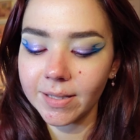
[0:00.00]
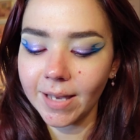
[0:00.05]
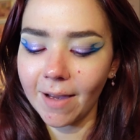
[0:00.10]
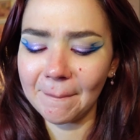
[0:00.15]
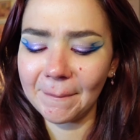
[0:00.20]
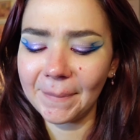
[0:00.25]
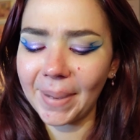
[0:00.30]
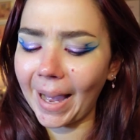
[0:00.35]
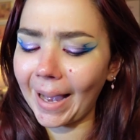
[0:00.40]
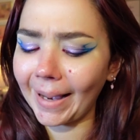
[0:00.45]
I'm
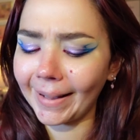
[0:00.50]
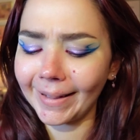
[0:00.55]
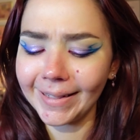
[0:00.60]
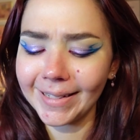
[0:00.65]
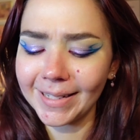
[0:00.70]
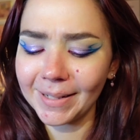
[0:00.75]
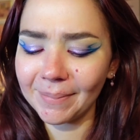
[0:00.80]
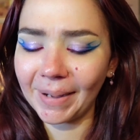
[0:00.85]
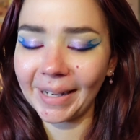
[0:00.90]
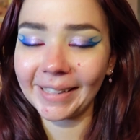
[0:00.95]
back
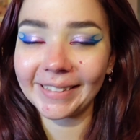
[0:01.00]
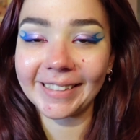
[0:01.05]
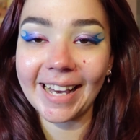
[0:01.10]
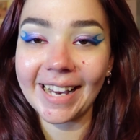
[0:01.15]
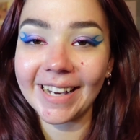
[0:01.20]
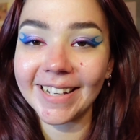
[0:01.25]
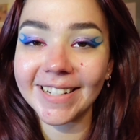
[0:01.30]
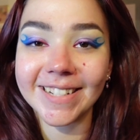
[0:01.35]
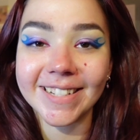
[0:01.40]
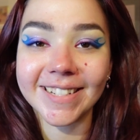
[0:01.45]
into my
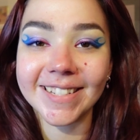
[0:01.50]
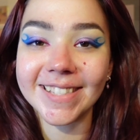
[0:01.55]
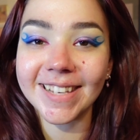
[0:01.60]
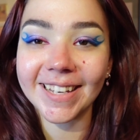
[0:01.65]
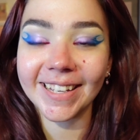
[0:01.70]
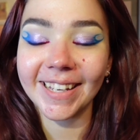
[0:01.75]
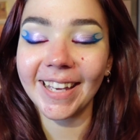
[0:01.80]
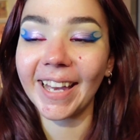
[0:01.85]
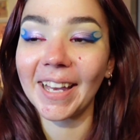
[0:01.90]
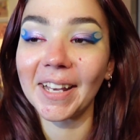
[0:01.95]
lashes
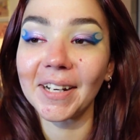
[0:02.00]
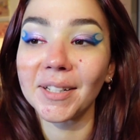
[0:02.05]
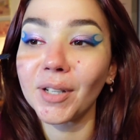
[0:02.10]
again.